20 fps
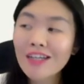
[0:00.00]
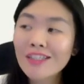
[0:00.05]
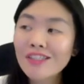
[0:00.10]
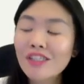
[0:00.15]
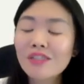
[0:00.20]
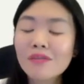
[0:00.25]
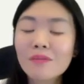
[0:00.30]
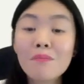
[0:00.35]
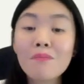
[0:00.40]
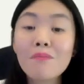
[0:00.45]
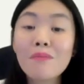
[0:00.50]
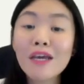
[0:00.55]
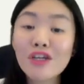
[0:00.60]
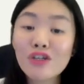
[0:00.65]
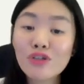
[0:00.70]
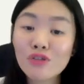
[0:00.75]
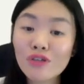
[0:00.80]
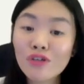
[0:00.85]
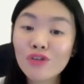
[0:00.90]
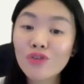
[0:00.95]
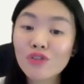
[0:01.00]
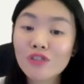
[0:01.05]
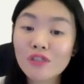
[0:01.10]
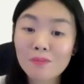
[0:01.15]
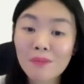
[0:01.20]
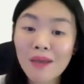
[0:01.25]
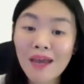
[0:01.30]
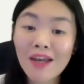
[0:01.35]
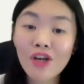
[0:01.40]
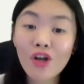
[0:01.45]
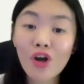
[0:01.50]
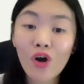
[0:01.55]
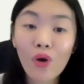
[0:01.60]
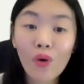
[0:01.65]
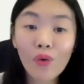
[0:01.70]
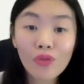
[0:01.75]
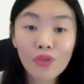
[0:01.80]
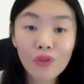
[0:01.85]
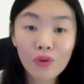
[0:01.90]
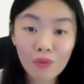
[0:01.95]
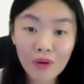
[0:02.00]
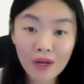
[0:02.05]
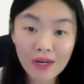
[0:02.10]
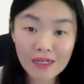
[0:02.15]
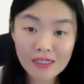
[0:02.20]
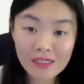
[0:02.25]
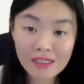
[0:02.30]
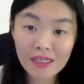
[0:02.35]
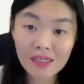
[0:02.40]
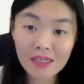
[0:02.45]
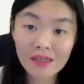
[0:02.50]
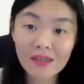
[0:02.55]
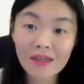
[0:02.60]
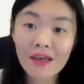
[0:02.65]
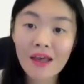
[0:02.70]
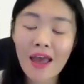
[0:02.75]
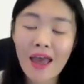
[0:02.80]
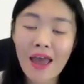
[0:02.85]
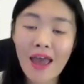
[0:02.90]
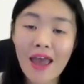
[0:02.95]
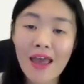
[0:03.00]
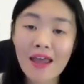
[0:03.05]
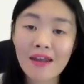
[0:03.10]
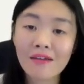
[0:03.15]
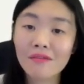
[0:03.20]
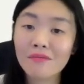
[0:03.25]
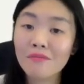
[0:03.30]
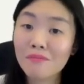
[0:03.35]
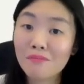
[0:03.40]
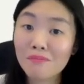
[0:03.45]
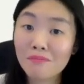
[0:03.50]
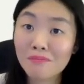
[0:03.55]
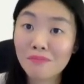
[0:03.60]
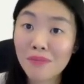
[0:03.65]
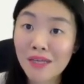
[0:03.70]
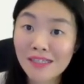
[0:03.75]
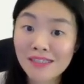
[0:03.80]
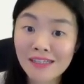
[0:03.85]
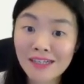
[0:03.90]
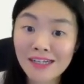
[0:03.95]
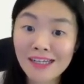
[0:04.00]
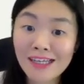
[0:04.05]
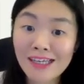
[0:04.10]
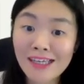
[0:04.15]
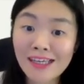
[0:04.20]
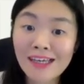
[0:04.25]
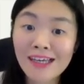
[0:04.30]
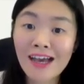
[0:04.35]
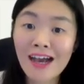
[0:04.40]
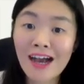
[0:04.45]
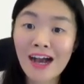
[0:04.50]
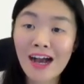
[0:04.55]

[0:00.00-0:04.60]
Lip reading: just make sure you spend on the right thing and basically